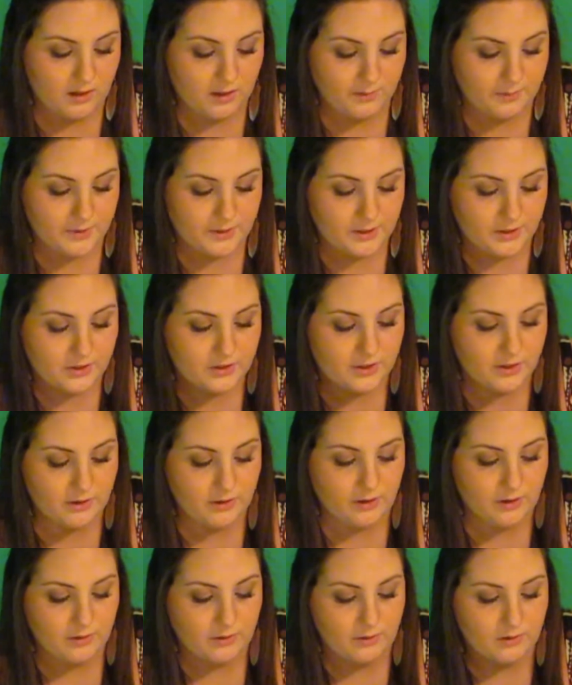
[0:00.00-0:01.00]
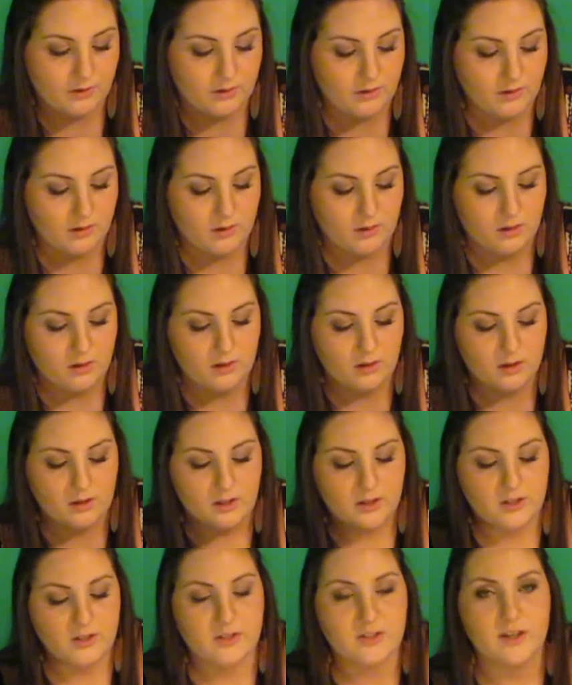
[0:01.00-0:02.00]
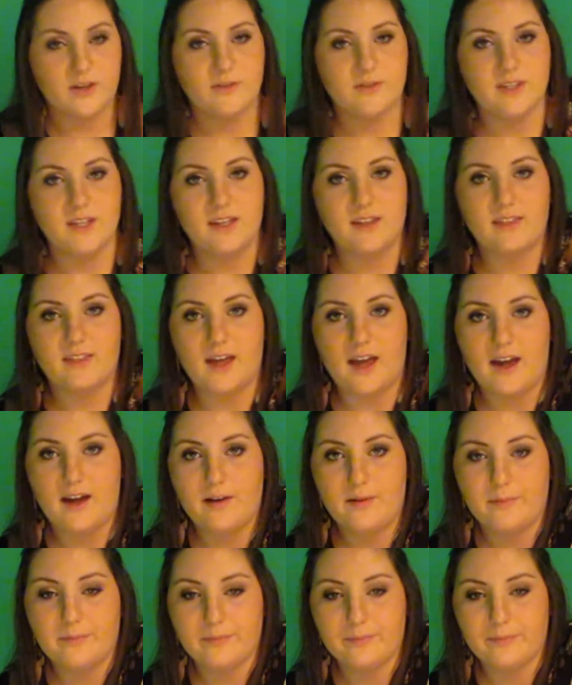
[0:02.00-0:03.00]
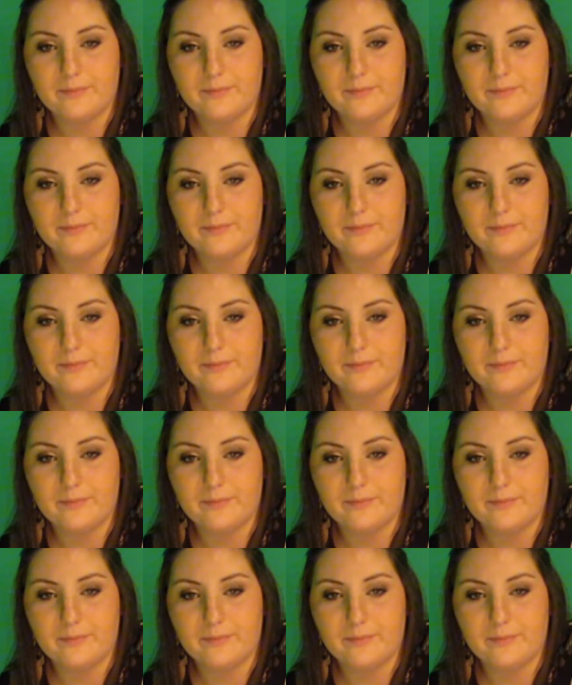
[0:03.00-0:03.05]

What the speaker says: Let me just show you. It just goes like that,